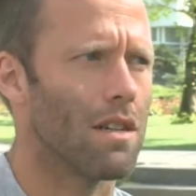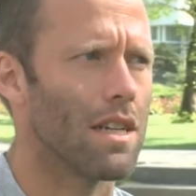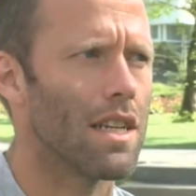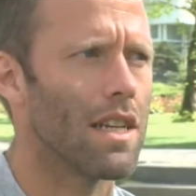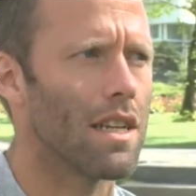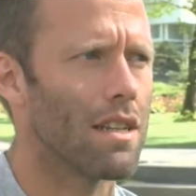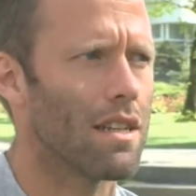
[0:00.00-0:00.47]
I
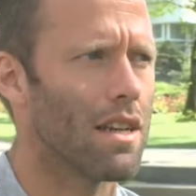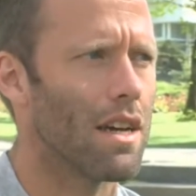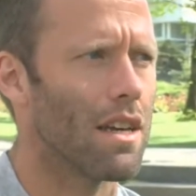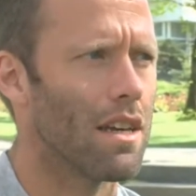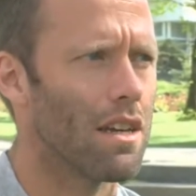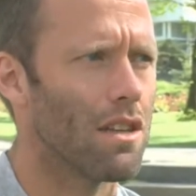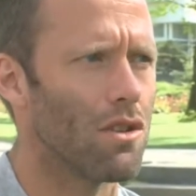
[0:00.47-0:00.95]
didn't. I,
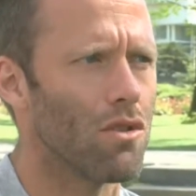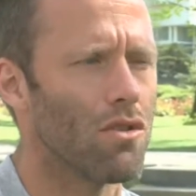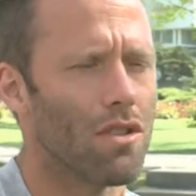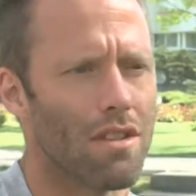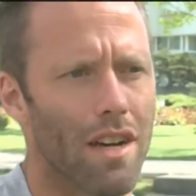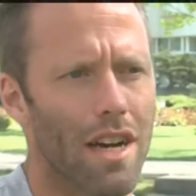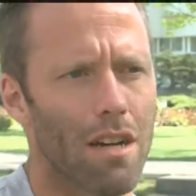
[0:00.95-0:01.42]
I used
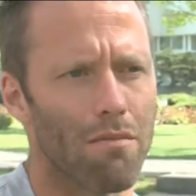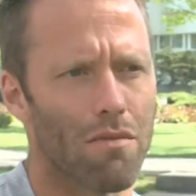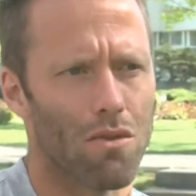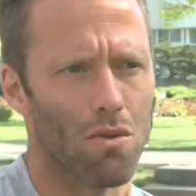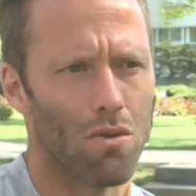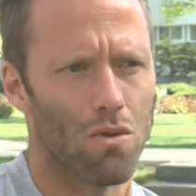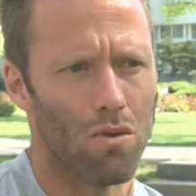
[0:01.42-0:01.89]
the time
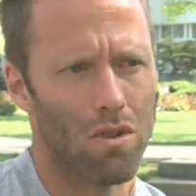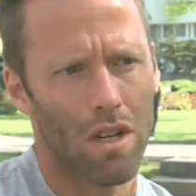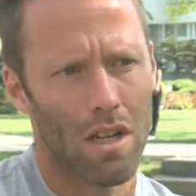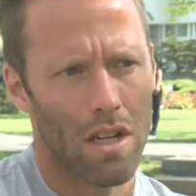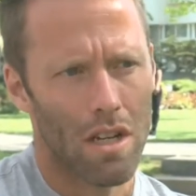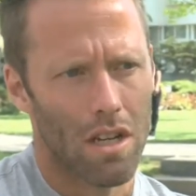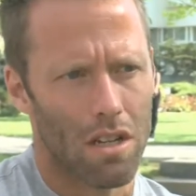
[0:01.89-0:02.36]
to
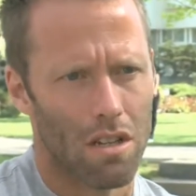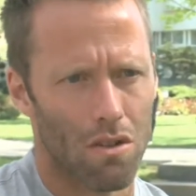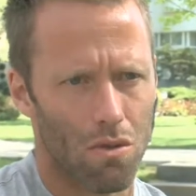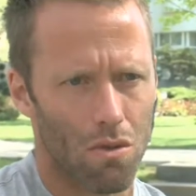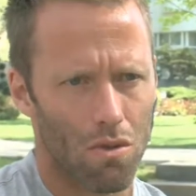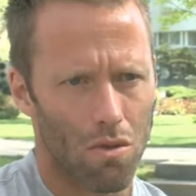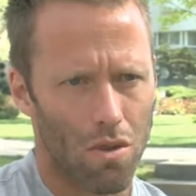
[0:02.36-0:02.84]

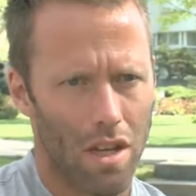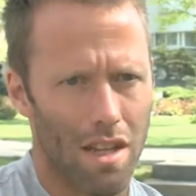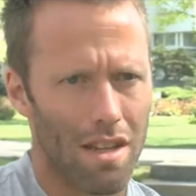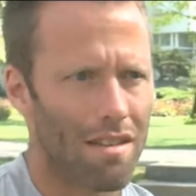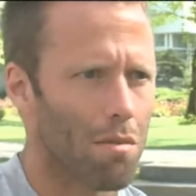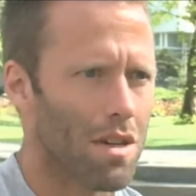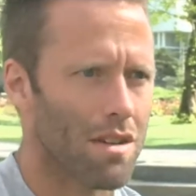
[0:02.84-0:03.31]
to get
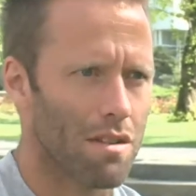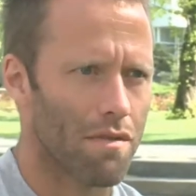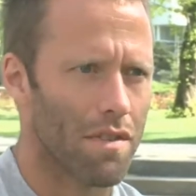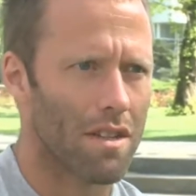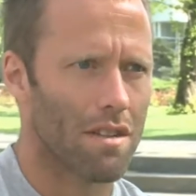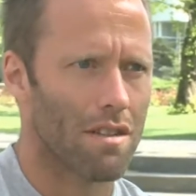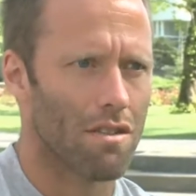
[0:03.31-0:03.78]
in some extra
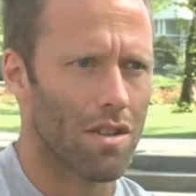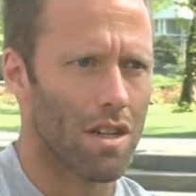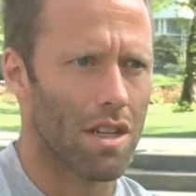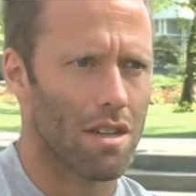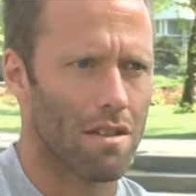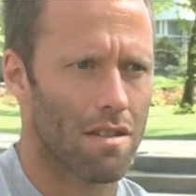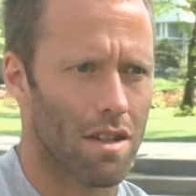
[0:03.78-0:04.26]
fitness
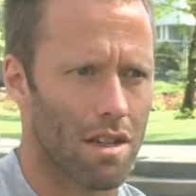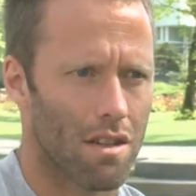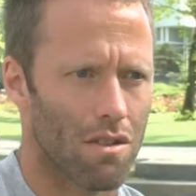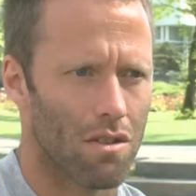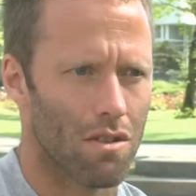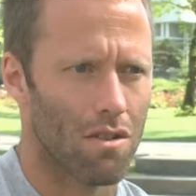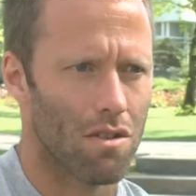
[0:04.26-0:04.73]
training instead.
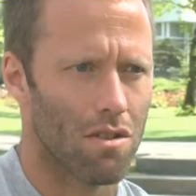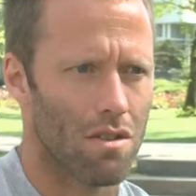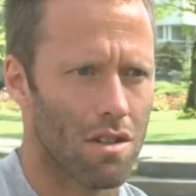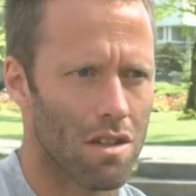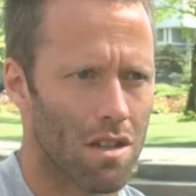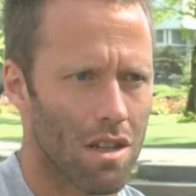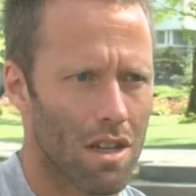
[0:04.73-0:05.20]
So
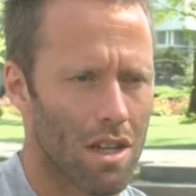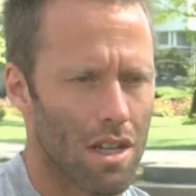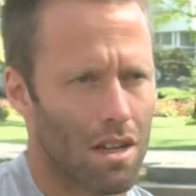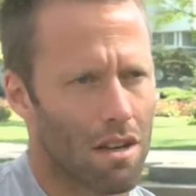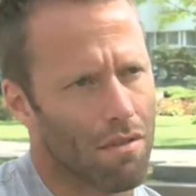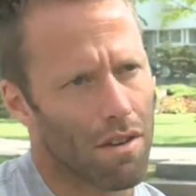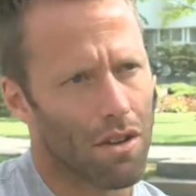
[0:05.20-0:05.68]

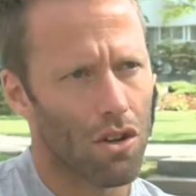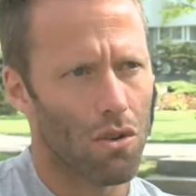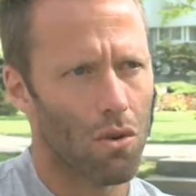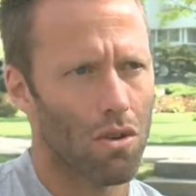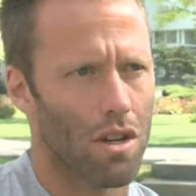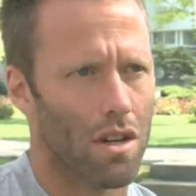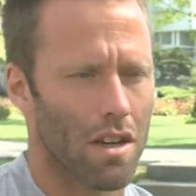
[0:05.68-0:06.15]
I figured
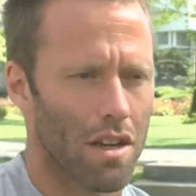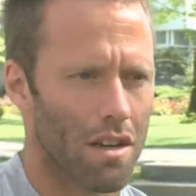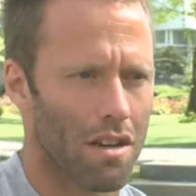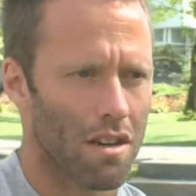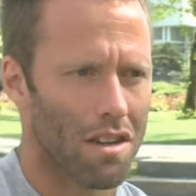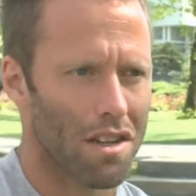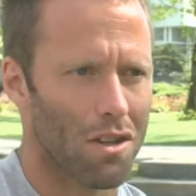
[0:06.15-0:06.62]
Horia oh can
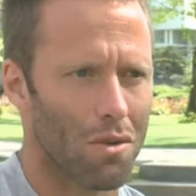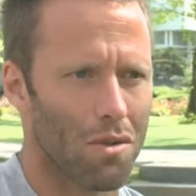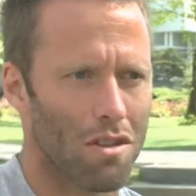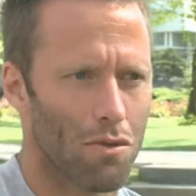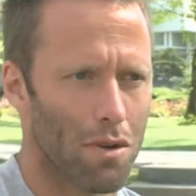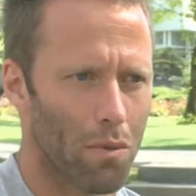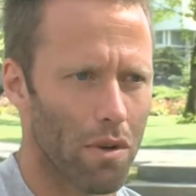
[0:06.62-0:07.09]
can do
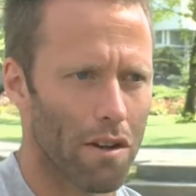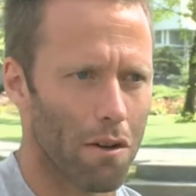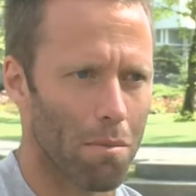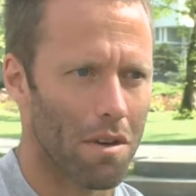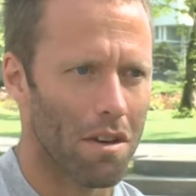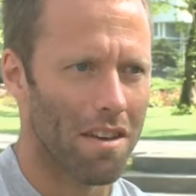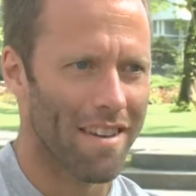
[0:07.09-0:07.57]
this one without
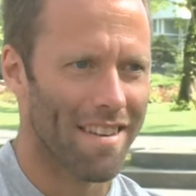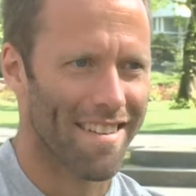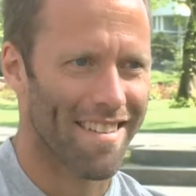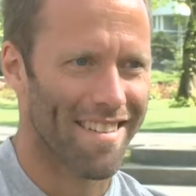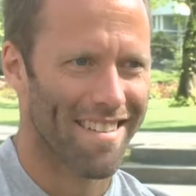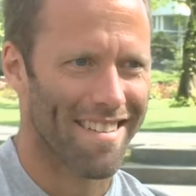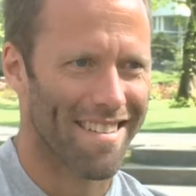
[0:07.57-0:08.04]
me.
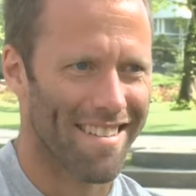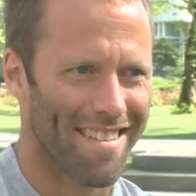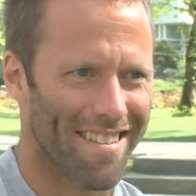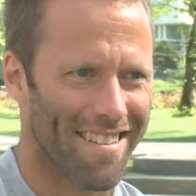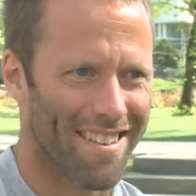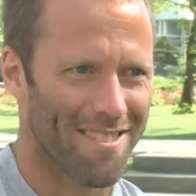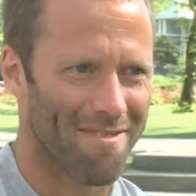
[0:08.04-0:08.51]
No,
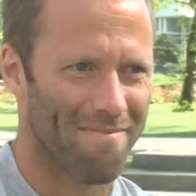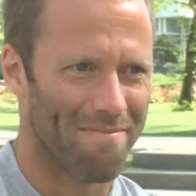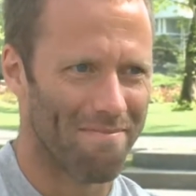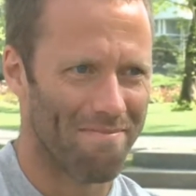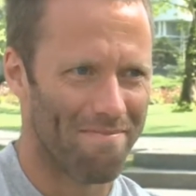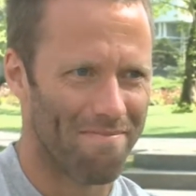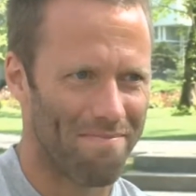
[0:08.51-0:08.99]
just
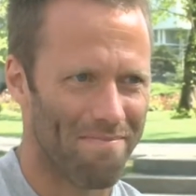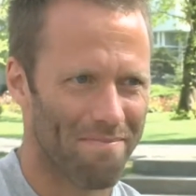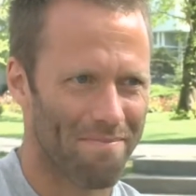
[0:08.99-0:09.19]
I.